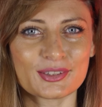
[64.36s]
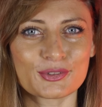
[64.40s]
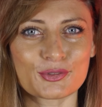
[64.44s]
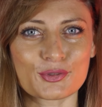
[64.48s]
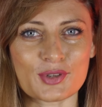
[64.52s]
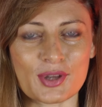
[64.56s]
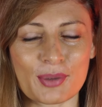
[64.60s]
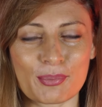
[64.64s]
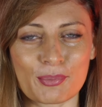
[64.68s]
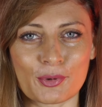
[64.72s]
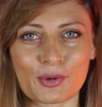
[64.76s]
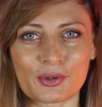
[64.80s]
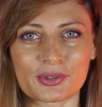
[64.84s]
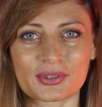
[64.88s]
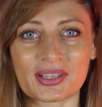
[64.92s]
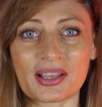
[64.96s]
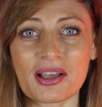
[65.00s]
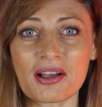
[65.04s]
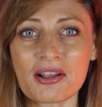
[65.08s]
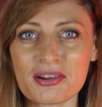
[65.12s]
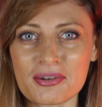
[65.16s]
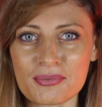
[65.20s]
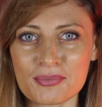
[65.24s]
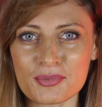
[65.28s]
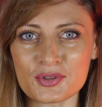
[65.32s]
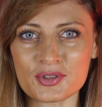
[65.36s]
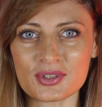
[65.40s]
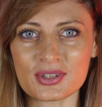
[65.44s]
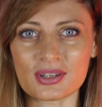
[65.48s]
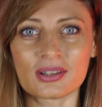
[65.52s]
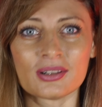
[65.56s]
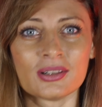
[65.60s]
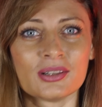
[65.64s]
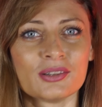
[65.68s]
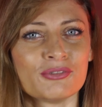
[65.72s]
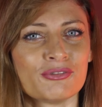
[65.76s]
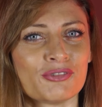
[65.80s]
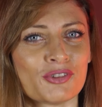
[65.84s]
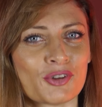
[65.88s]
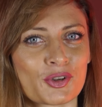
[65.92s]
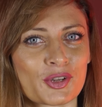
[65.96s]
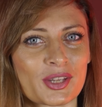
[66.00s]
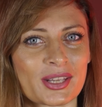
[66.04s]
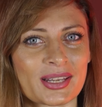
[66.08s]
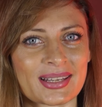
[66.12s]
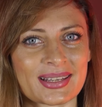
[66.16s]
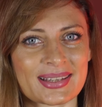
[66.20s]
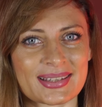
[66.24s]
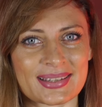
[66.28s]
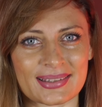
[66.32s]
to support almost all
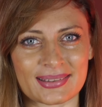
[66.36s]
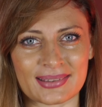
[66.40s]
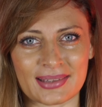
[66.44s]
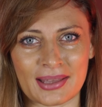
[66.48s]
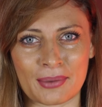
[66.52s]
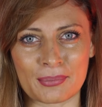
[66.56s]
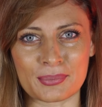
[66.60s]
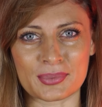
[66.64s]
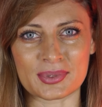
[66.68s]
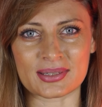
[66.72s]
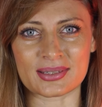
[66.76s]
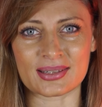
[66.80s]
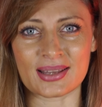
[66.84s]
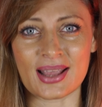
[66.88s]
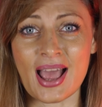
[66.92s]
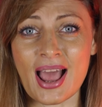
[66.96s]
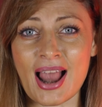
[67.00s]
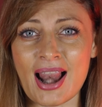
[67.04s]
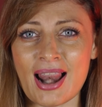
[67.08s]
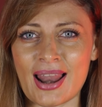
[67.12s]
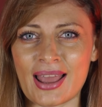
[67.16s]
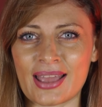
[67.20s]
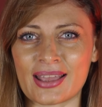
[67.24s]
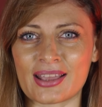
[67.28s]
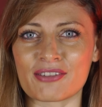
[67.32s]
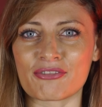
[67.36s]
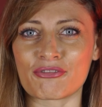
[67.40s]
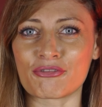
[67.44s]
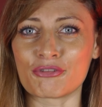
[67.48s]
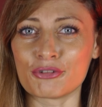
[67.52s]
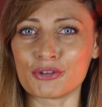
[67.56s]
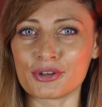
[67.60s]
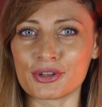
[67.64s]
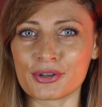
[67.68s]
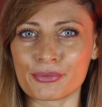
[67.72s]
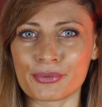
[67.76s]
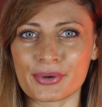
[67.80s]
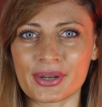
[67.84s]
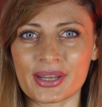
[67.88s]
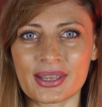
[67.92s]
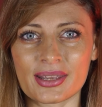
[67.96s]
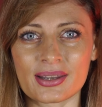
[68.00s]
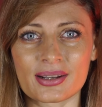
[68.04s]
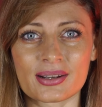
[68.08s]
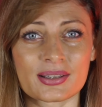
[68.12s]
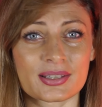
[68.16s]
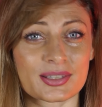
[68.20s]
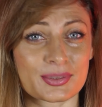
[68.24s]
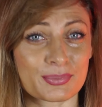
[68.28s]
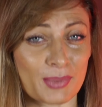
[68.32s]
vlogging setups like fully
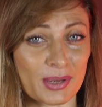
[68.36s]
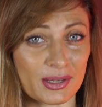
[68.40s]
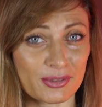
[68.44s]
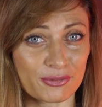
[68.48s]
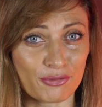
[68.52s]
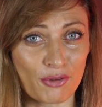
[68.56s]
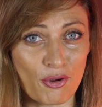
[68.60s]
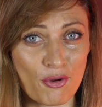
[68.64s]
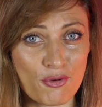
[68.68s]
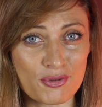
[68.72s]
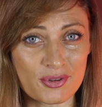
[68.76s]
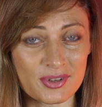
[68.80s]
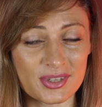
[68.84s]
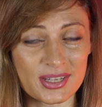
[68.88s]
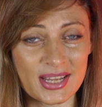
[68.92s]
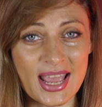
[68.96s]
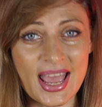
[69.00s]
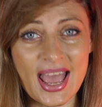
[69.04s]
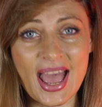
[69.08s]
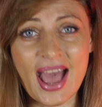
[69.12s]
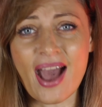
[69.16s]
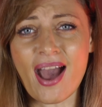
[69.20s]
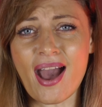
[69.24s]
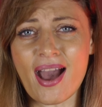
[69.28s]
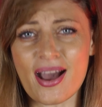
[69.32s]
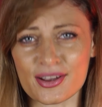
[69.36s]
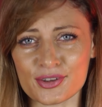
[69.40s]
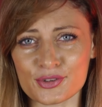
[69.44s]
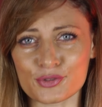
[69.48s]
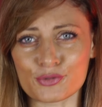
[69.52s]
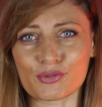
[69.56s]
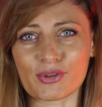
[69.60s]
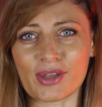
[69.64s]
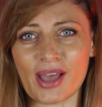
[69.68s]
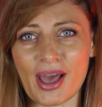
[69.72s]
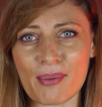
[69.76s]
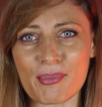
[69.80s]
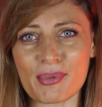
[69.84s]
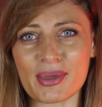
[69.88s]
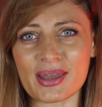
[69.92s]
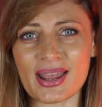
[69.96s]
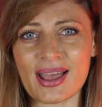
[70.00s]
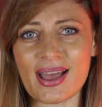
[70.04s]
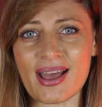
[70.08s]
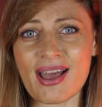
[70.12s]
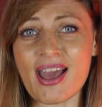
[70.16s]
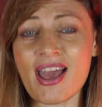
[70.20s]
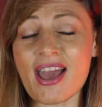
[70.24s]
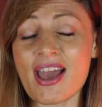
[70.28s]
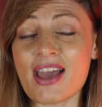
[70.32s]
rigged smartphones, action camera
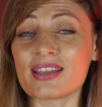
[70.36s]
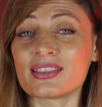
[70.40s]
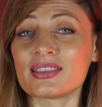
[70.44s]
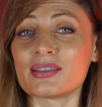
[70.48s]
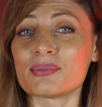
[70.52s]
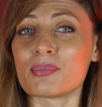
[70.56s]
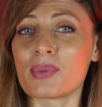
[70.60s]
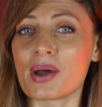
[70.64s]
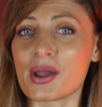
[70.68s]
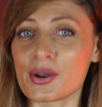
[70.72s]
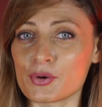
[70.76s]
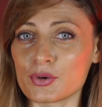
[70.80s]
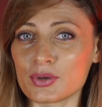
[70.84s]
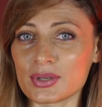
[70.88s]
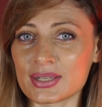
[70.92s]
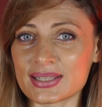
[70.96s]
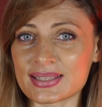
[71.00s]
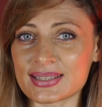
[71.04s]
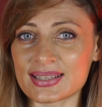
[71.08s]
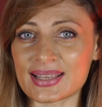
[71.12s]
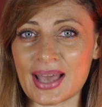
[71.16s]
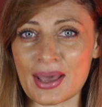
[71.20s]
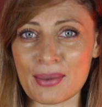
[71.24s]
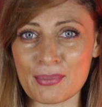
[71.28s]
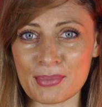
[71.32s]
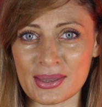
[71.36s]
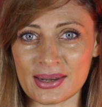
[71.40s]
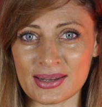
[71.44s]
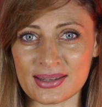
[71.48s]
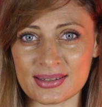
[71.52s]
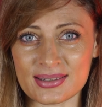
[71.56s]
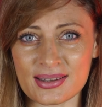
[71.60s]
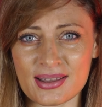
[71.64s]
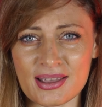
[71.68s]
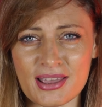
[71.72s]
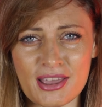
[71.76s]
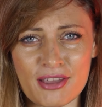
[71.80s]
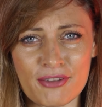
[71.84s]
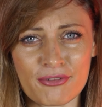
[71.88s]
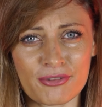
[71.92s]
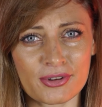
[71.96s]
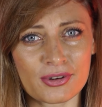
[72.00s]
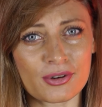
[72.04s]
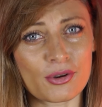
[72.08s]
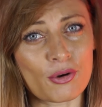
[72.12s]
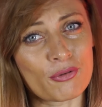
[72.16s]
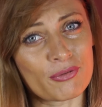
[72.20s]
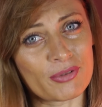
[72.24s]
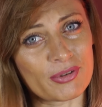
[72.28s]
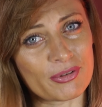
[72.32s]
and the mirrorless cameras, even
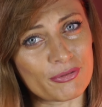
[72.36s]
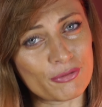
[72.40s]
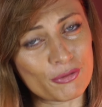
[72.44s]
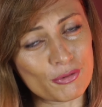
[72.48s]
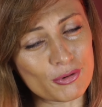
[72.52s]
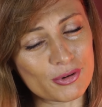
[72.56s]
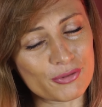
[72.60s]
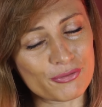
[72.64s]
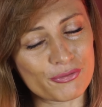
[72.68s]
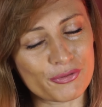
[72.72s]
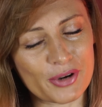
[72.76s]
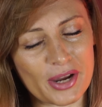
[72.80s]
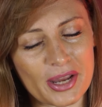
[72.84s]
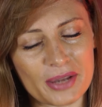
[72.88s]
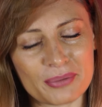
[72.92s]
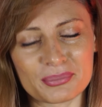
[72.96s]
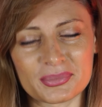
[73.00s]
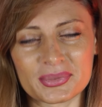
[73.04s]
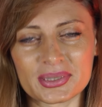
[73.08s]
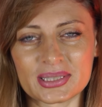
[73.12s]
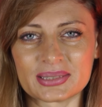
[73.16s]
over full frame.